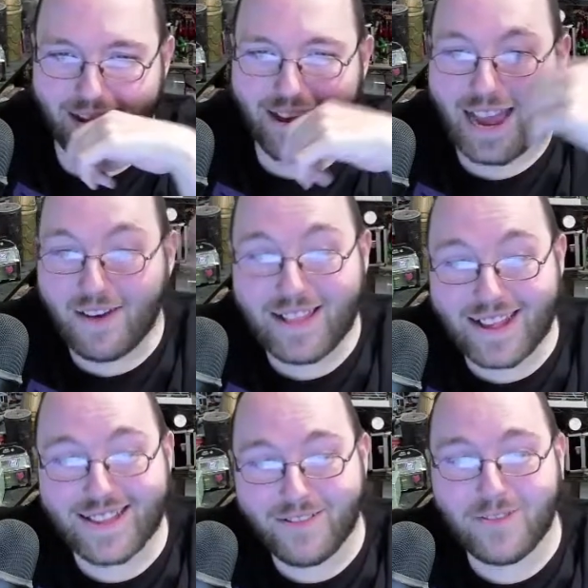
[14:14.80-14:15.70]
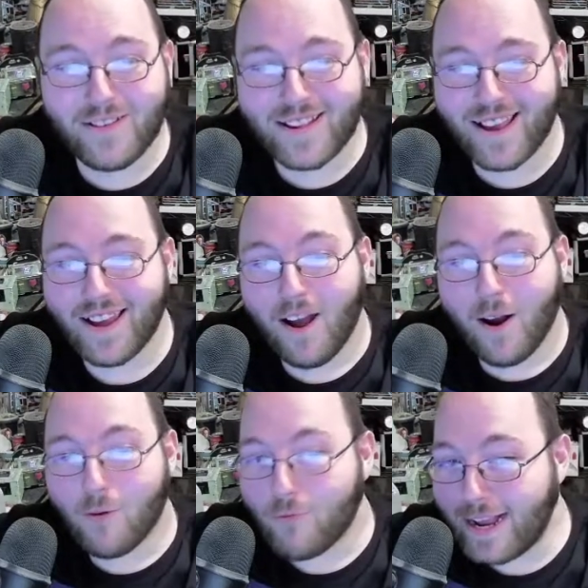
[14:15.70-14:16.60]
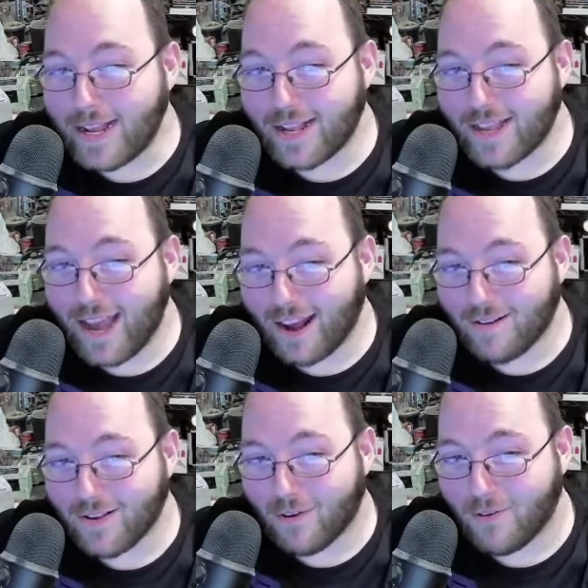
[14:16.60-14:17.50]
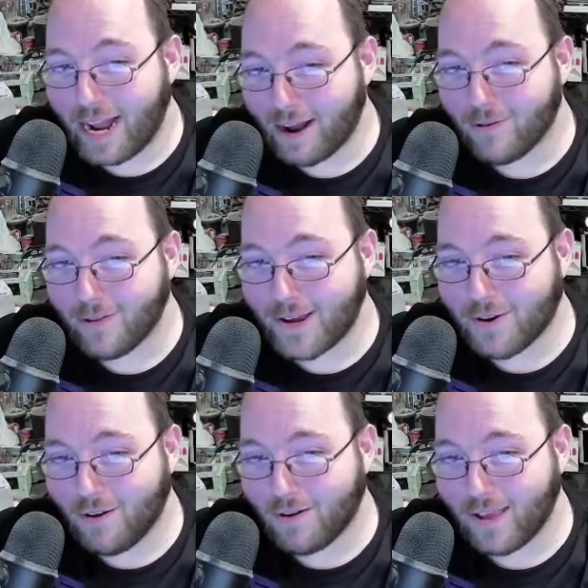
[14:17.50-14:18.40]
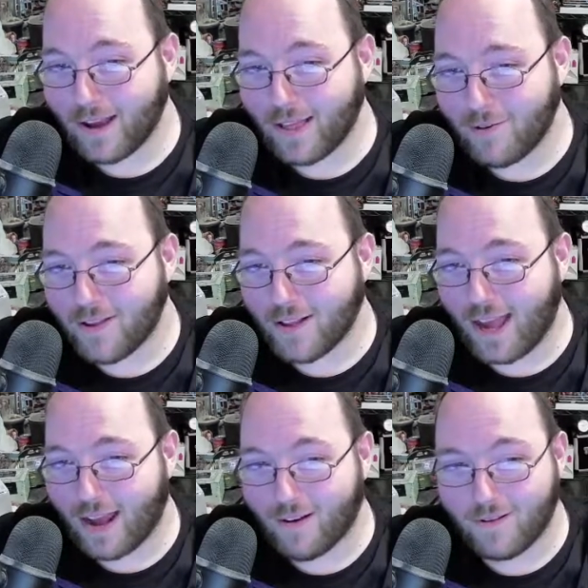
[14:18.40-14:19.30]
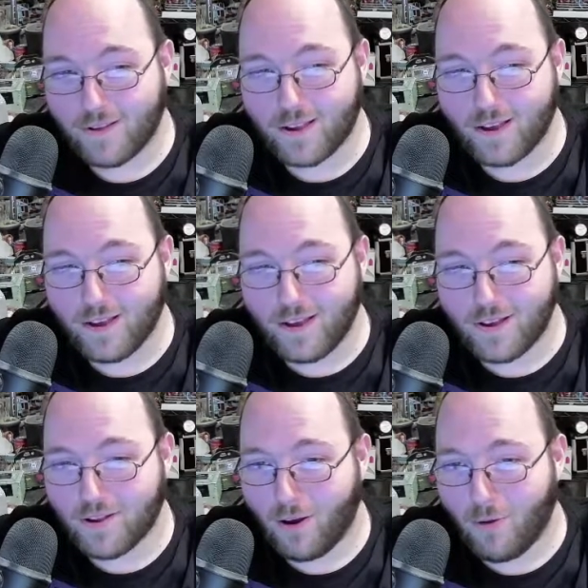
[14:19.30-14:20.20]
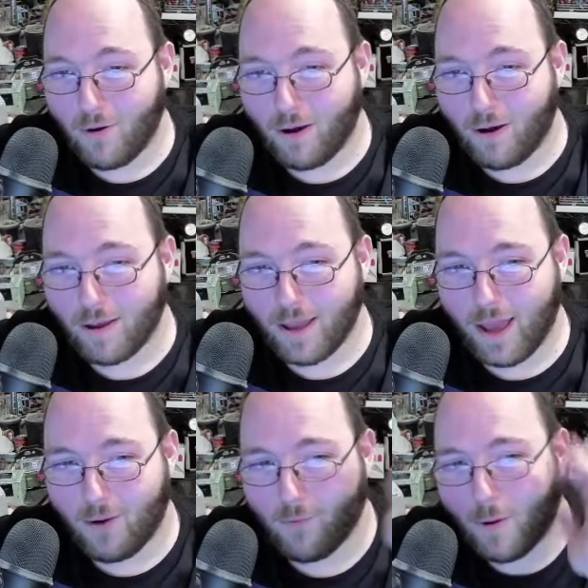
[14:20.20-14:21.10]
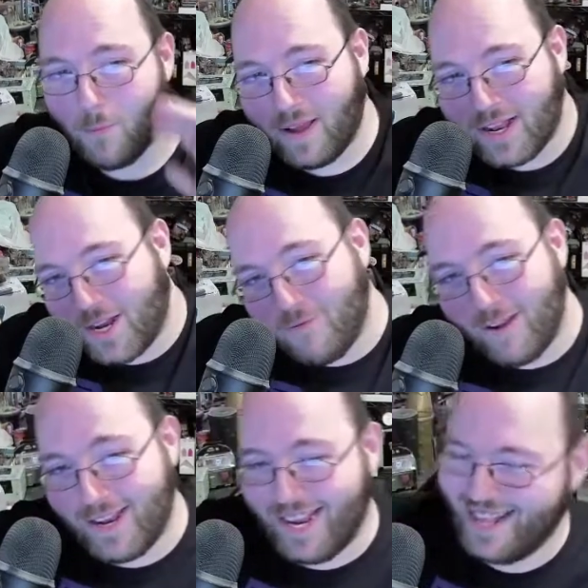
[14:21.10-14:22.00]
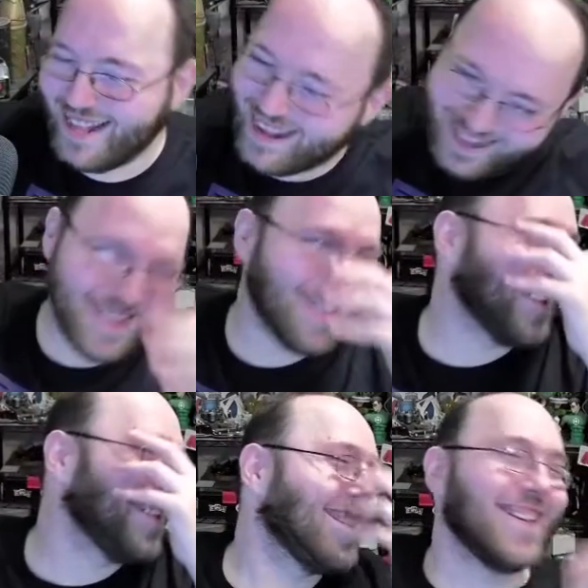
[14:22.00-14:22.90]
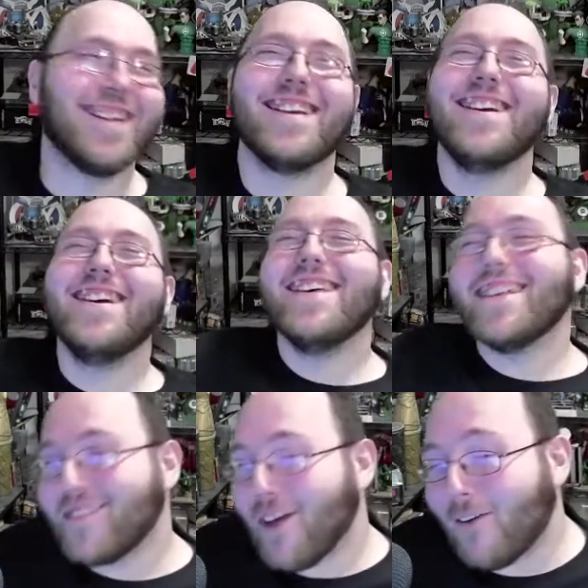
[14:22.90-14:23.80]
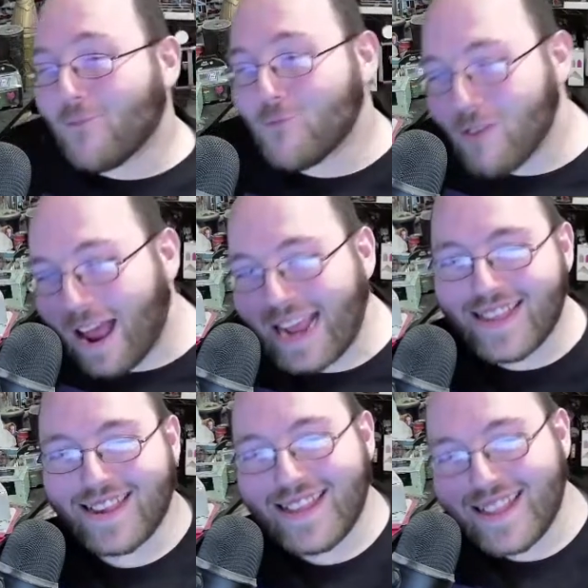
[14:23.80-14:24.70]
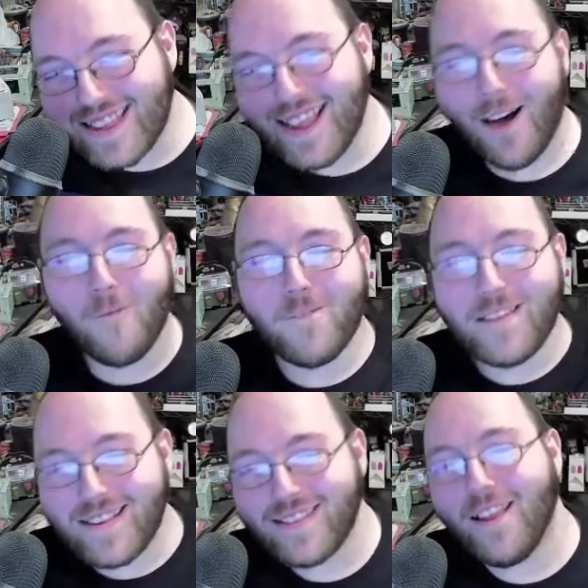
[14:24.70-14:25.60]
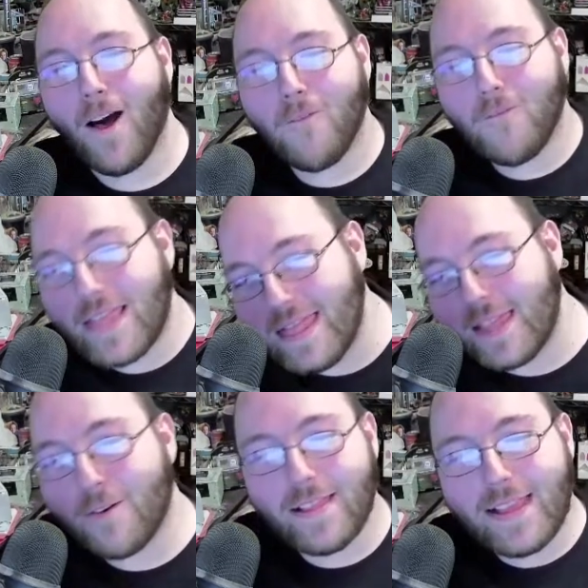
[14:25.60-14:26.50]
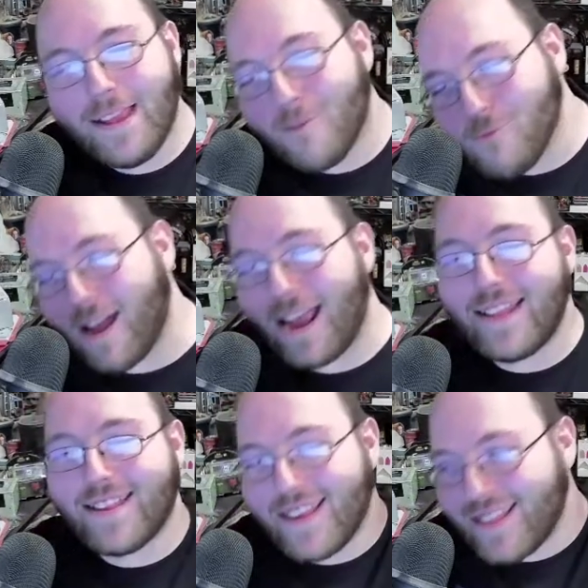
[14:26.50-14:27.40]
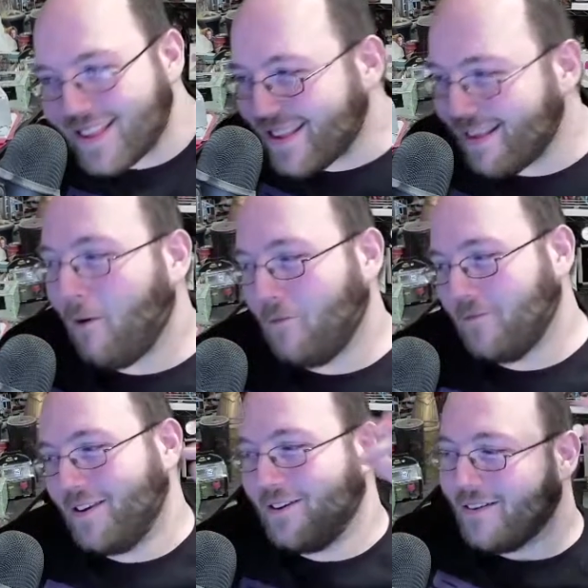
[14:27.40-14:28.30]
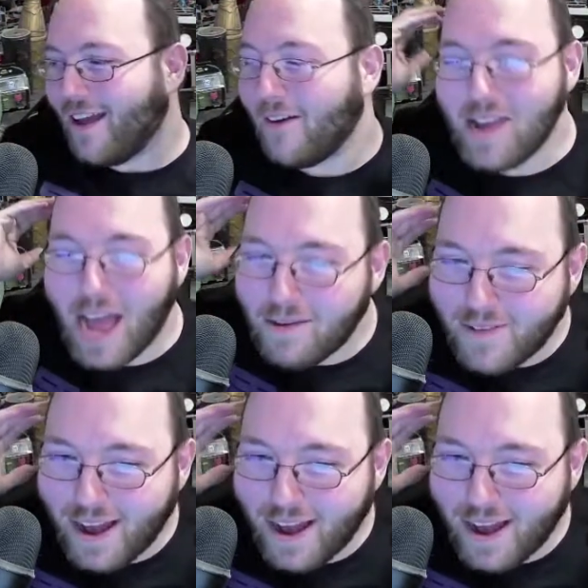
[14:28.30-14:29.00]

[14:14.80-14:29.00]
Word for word: I mean, that's literally what they say. Range attackers are inherently stronger than close attackers. So, uh, yeah, we're benching range. This stuff writes itself. This stuff literally writes itself, dude. I mean, I'm